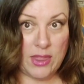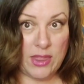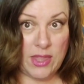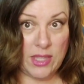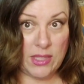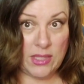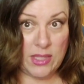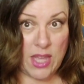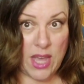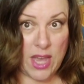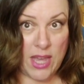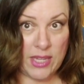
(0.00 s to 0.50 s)
The
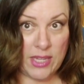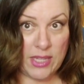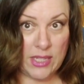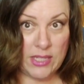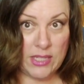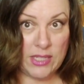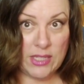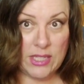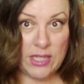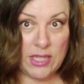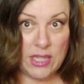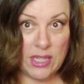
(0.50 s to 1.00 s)

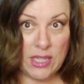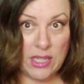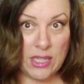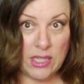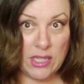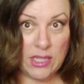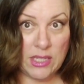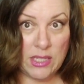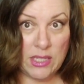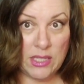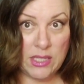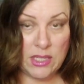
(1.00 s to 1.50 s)
Lion
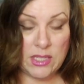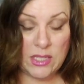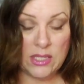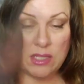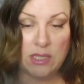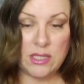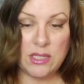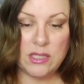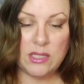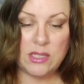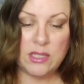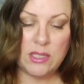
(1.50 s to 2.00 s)
King.
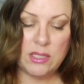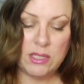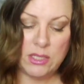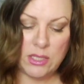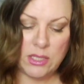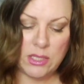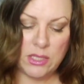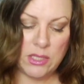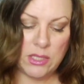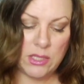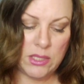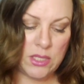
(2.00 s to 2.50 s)

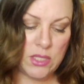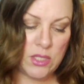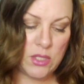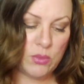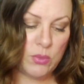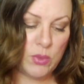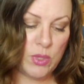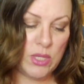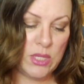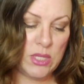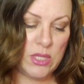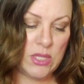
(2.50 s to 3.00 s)

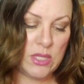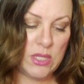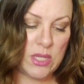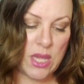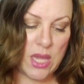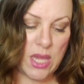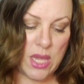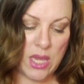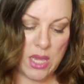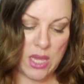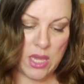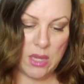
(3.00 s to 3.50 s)
This one is
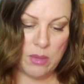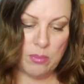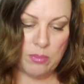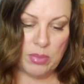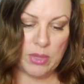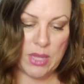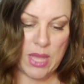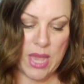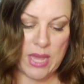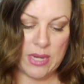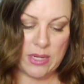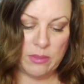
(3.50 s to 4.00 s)
a
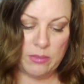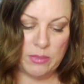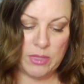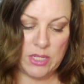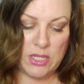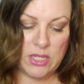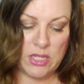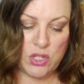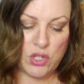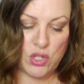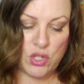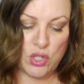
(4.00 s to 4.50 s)
platinum
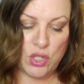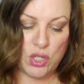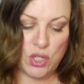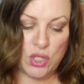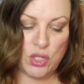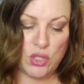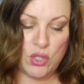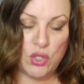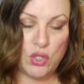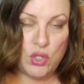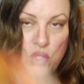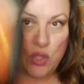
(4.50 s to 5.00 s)

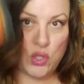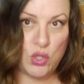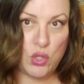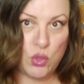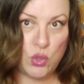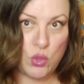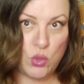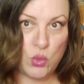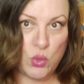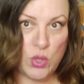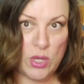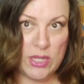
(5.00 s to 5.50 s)
edition,
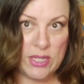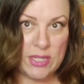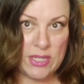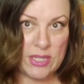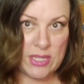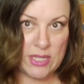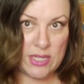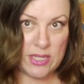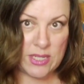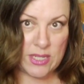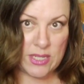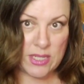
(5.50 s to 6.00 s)
two
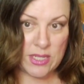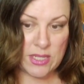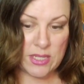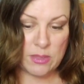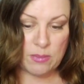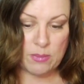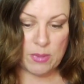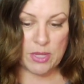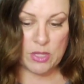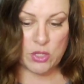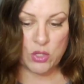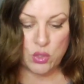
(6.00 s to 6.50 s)
disc
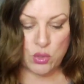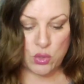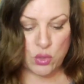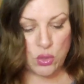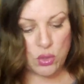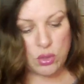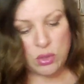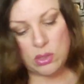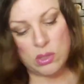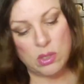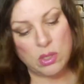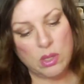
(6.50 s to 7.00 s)

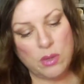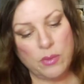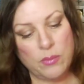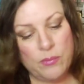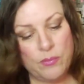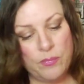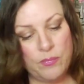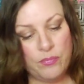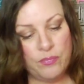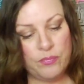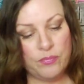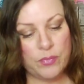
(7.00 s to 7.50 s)
special.
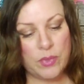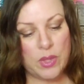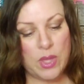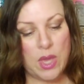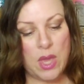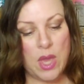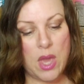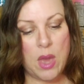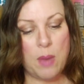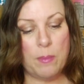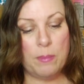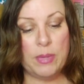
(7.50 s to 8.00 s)

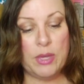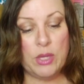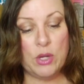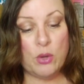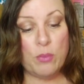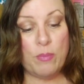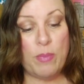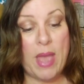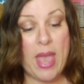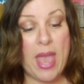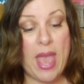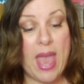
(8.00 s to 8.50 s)

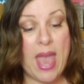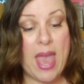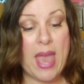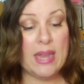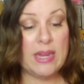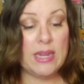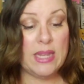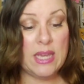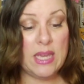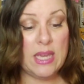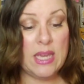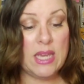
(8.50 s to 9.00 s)
Peter
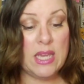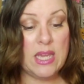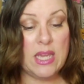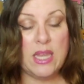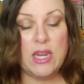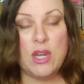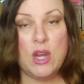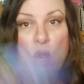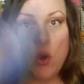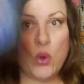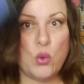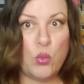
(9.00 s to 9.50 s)
Pan
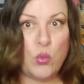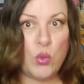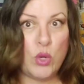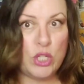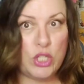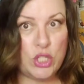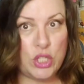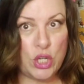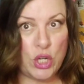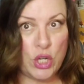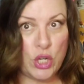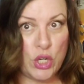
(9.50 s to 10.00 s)
in
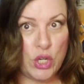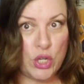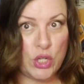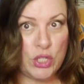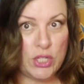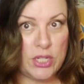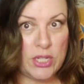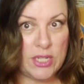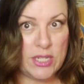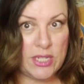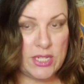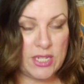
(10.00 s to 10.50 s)

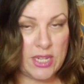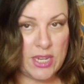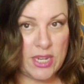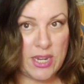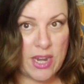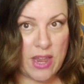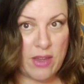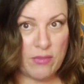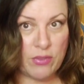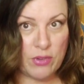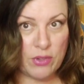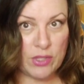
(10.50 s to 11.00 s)
Return to
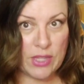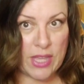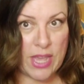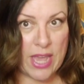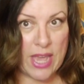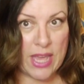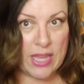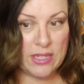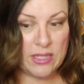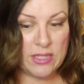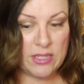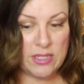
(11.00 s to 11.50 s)

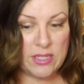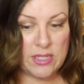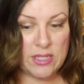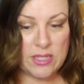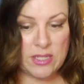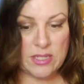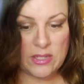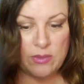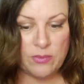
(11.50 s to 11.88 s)
Neverland,